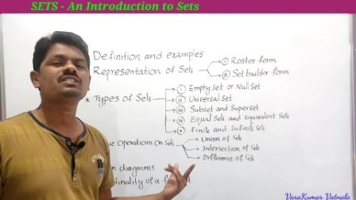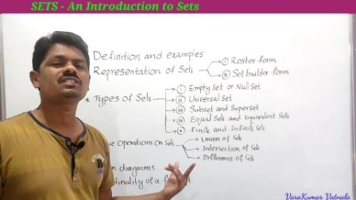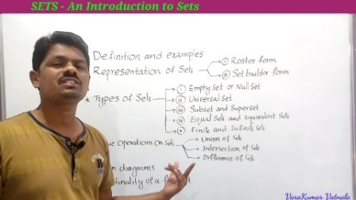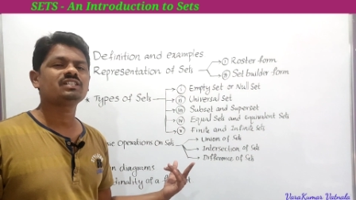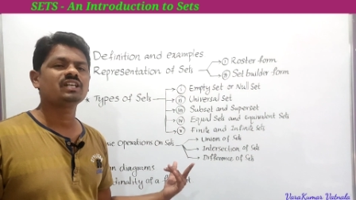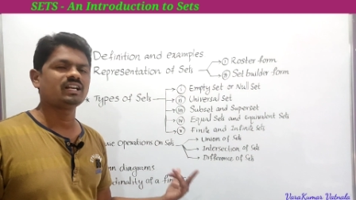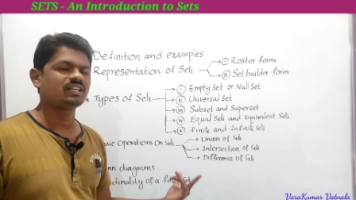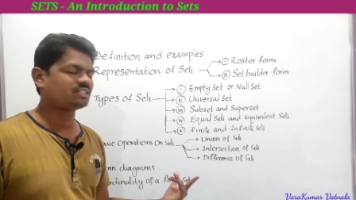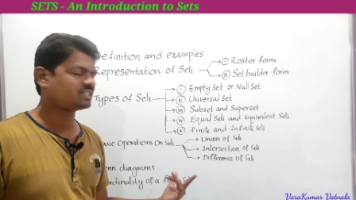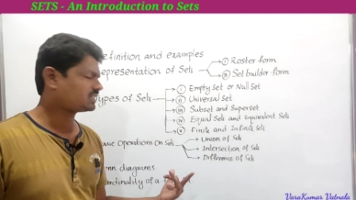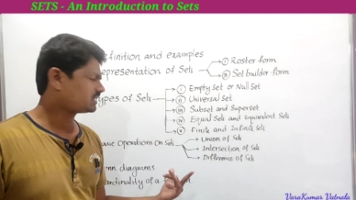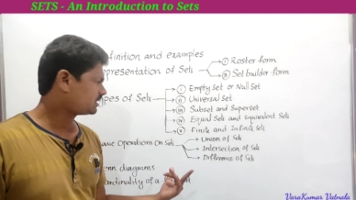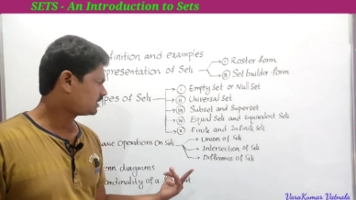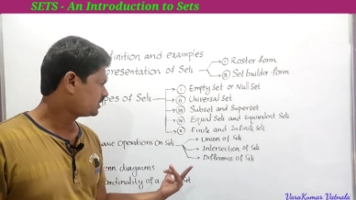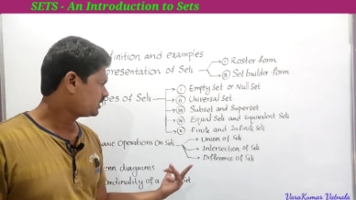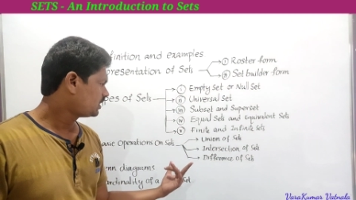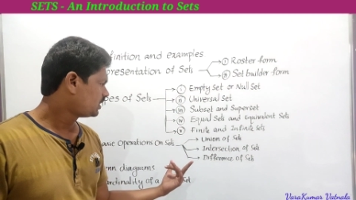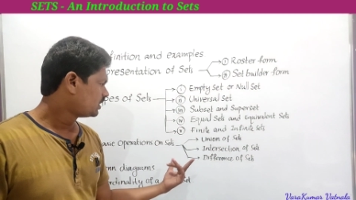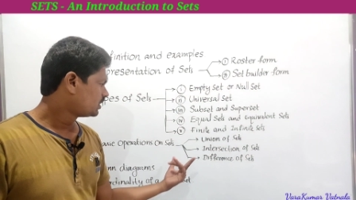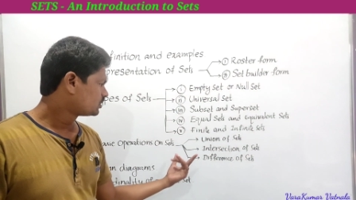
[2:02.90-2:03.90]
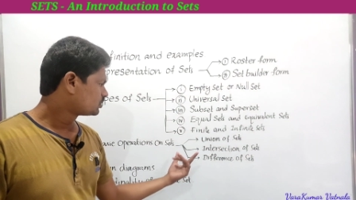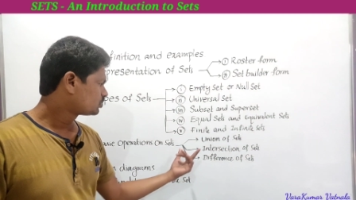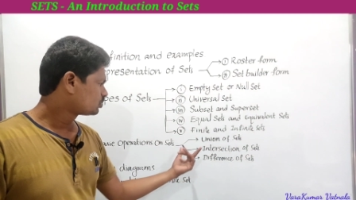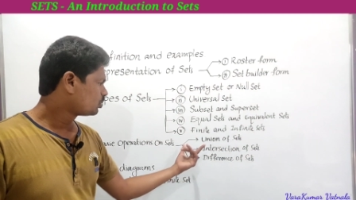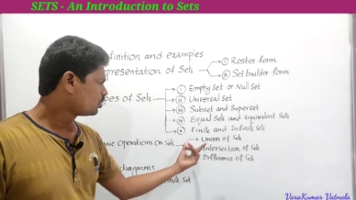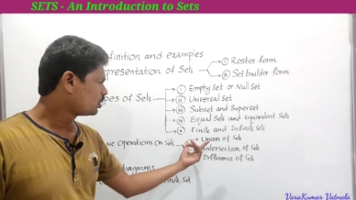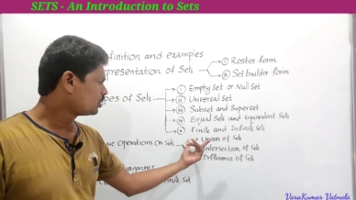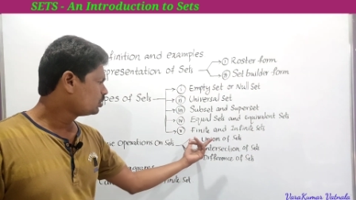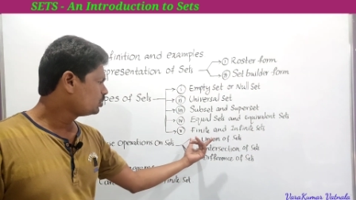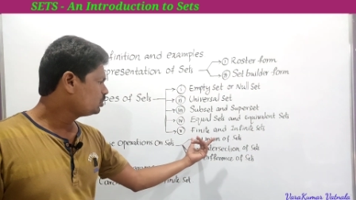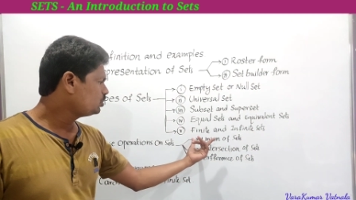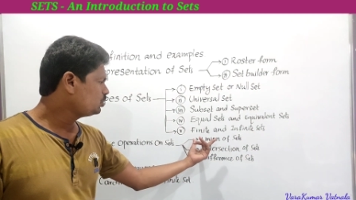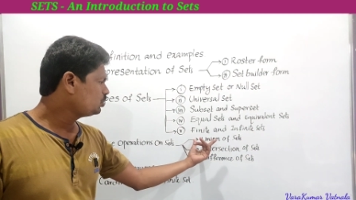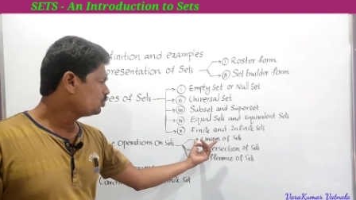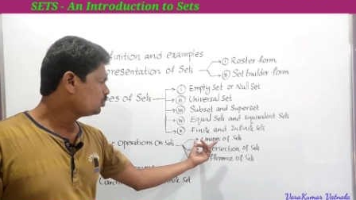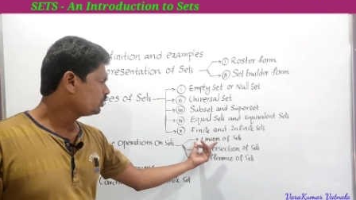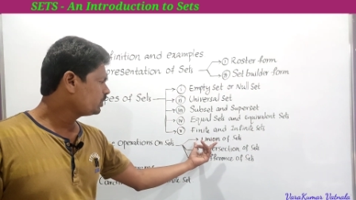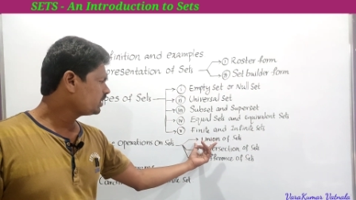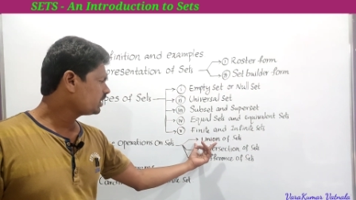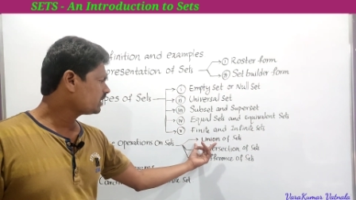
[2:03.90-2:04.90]
sets so
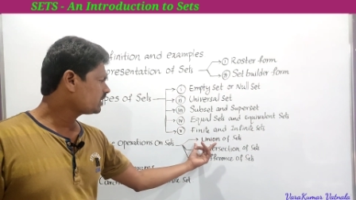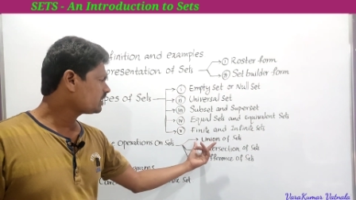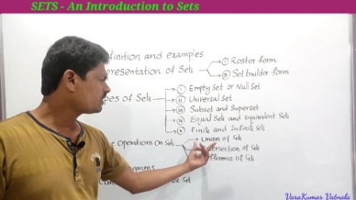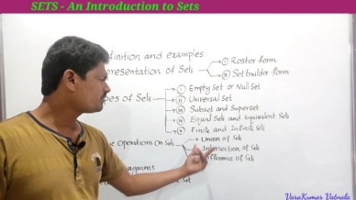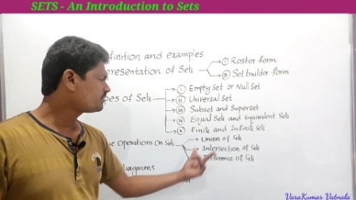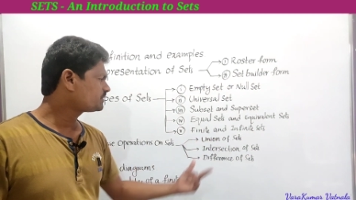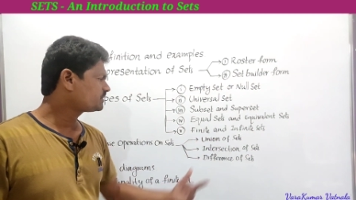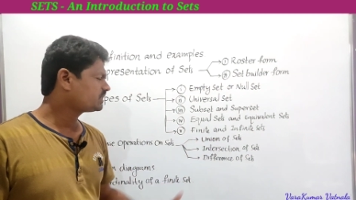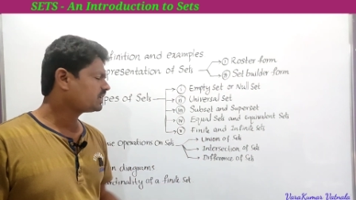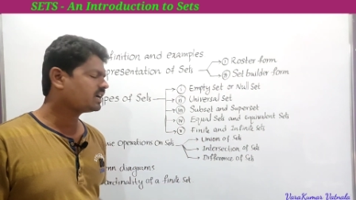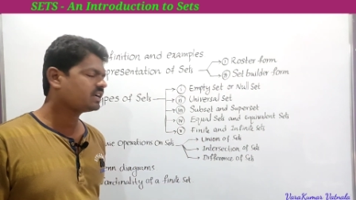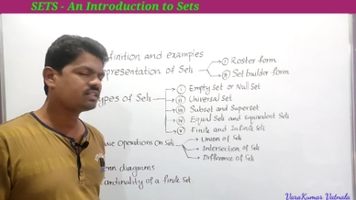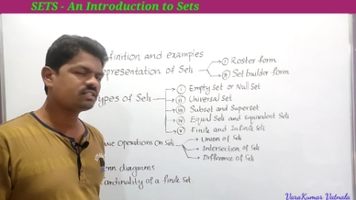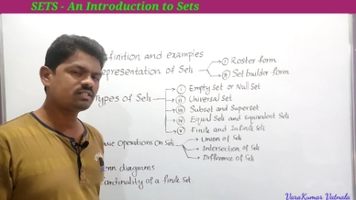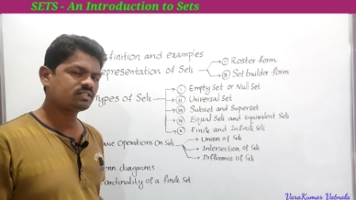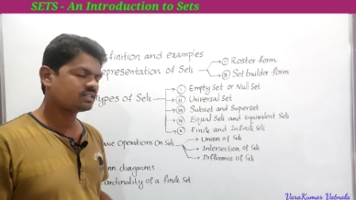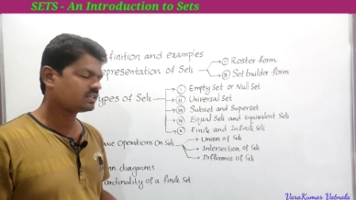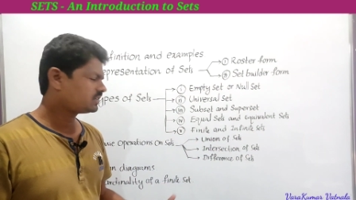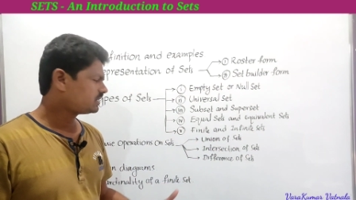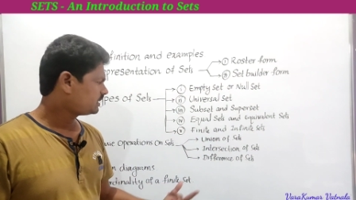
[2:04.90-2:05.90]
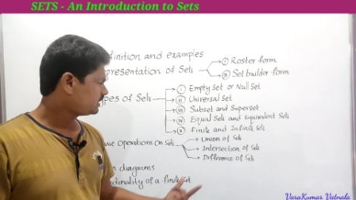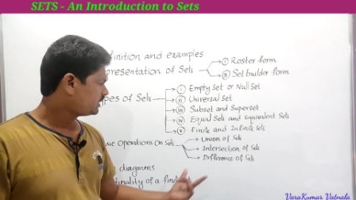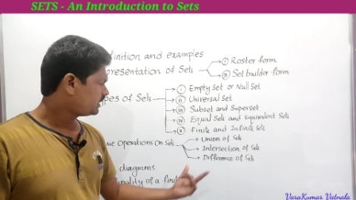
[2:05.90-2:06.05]
union of sets,